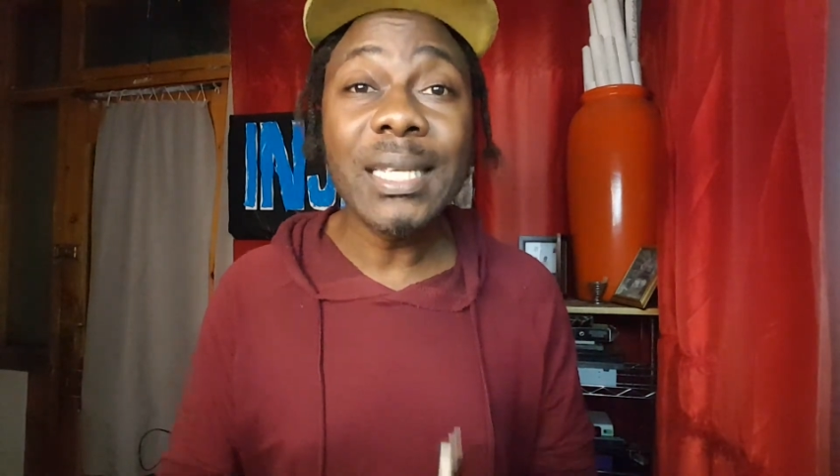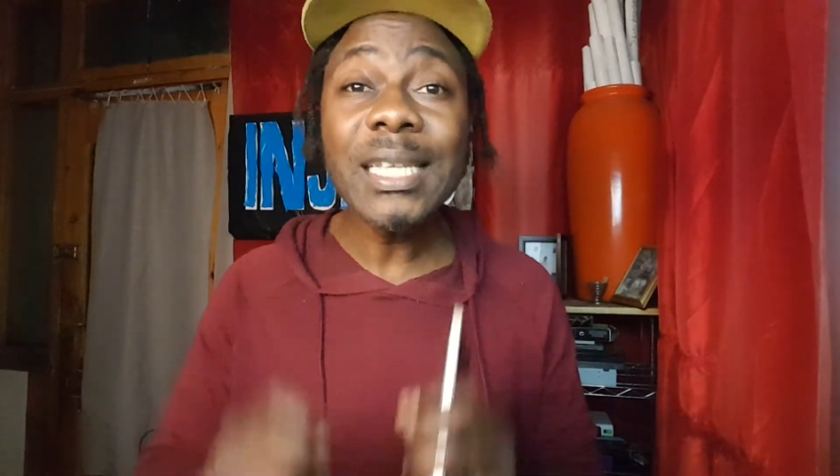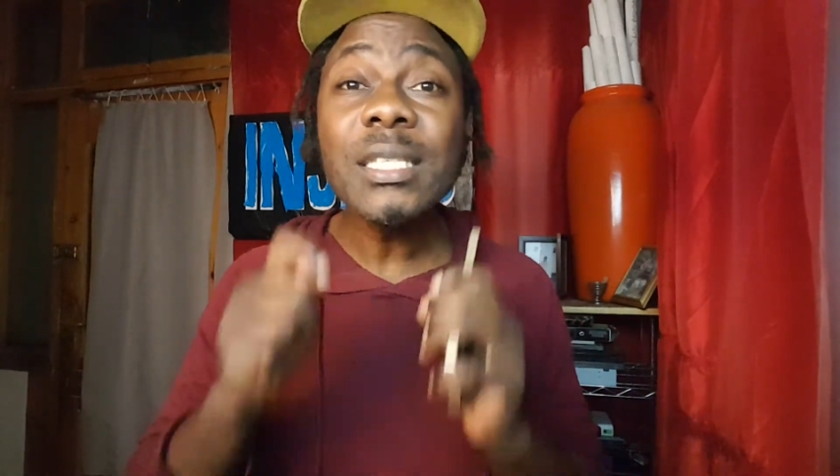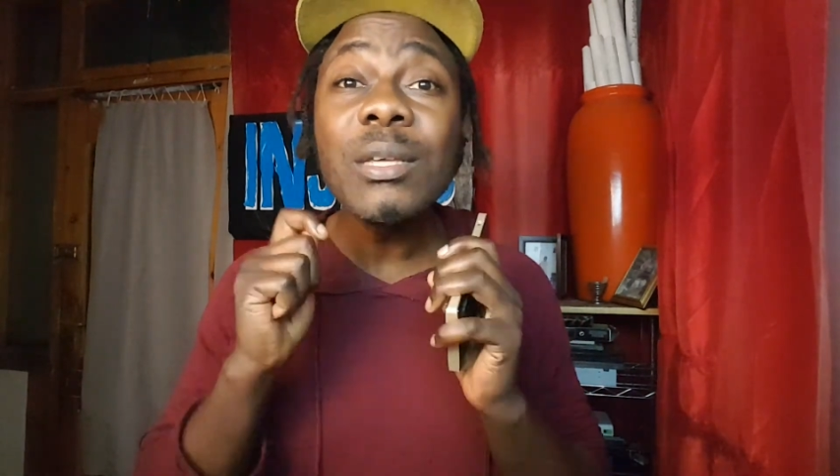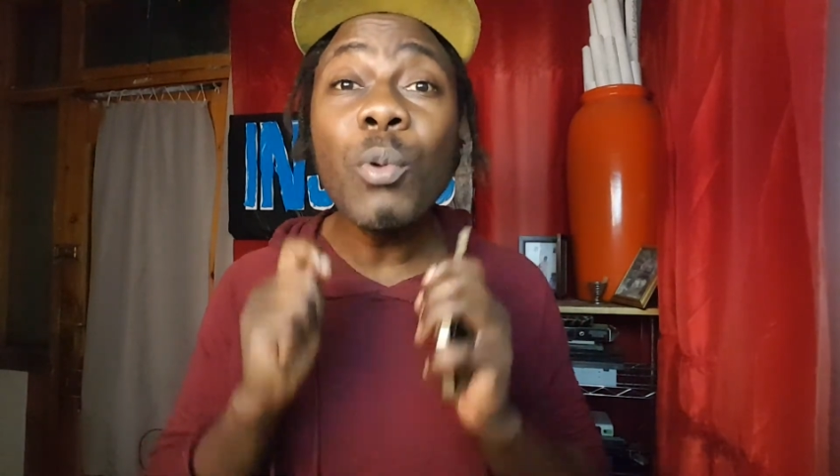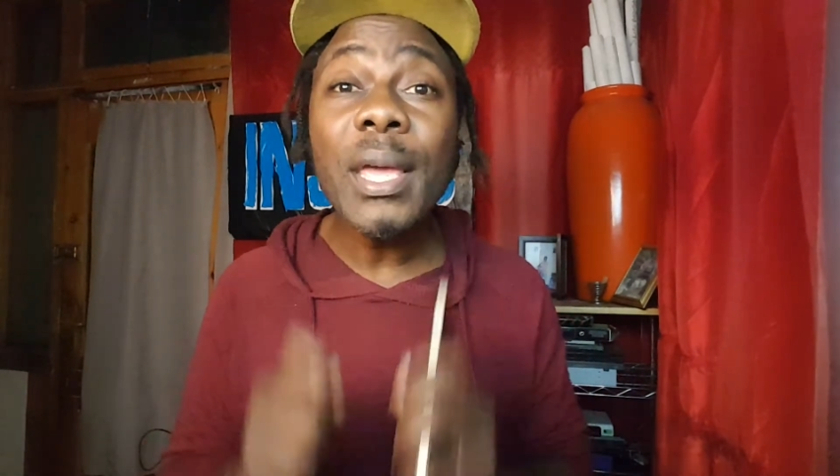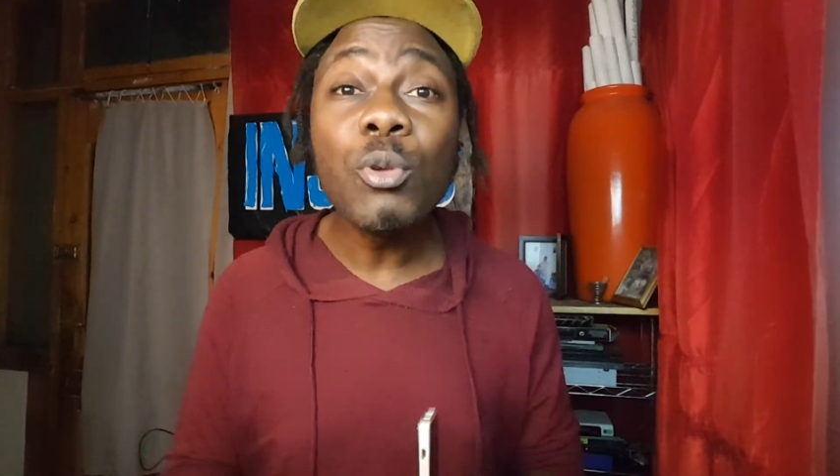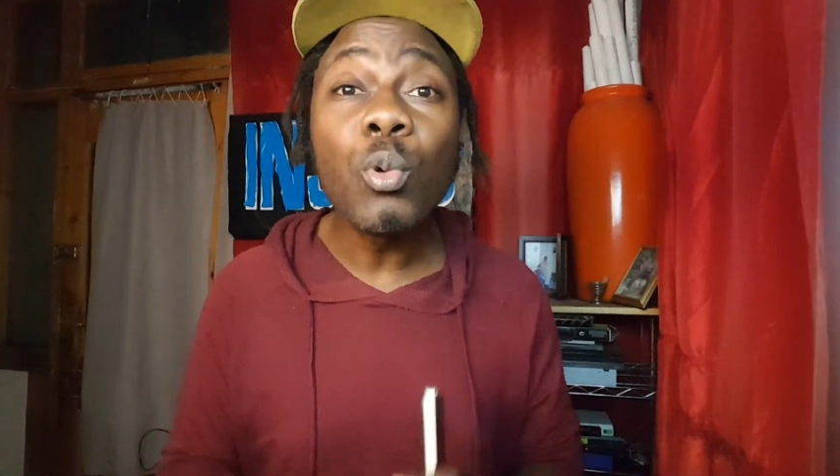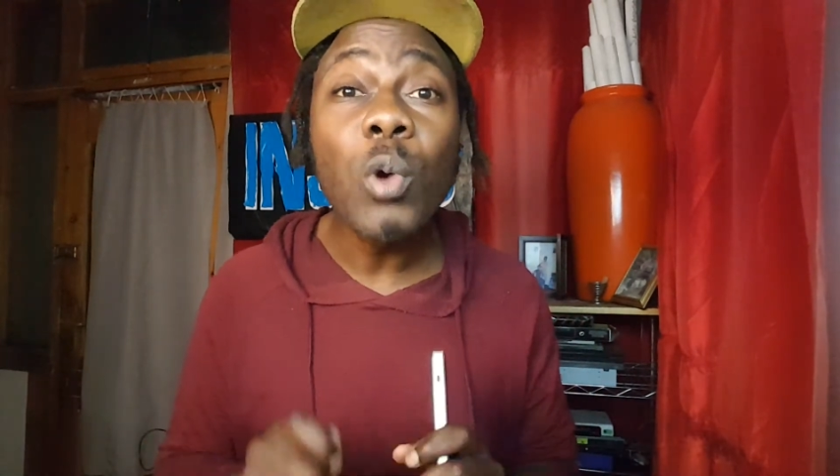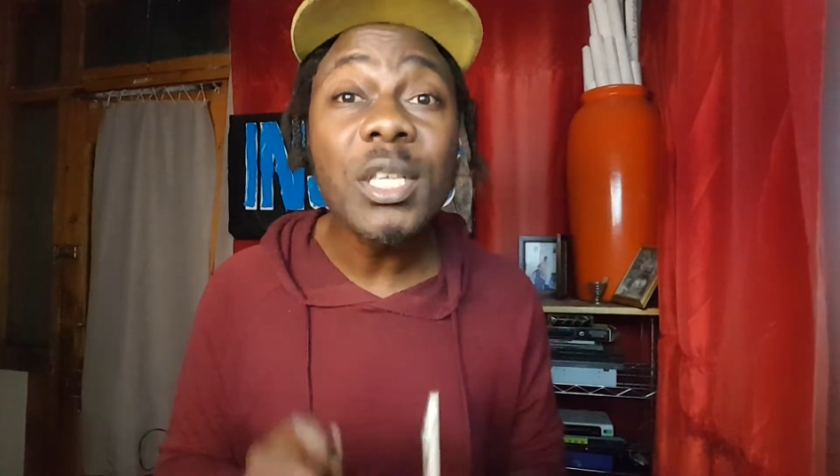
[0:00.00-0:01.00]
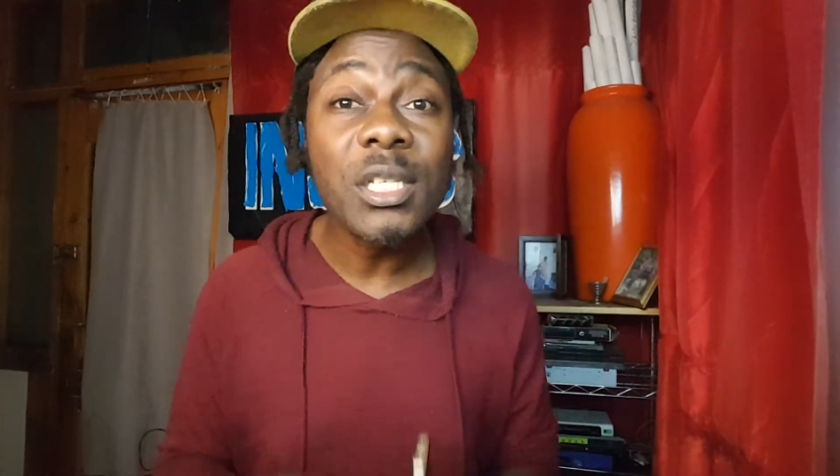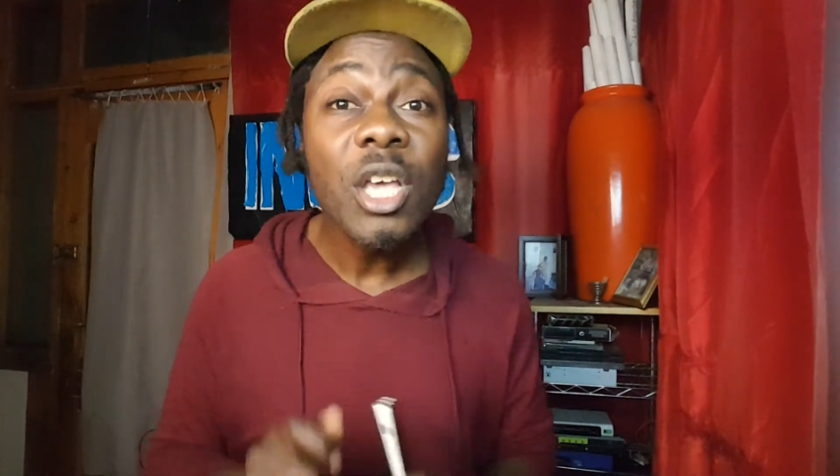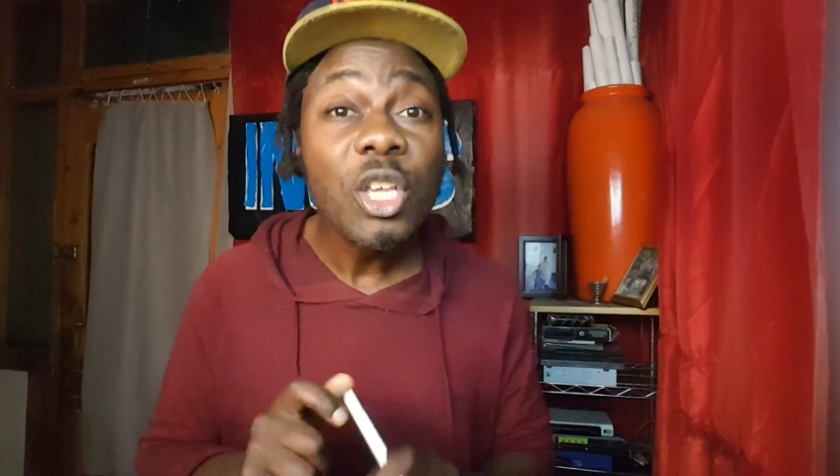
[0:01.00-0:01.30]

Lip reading: Just the way you watch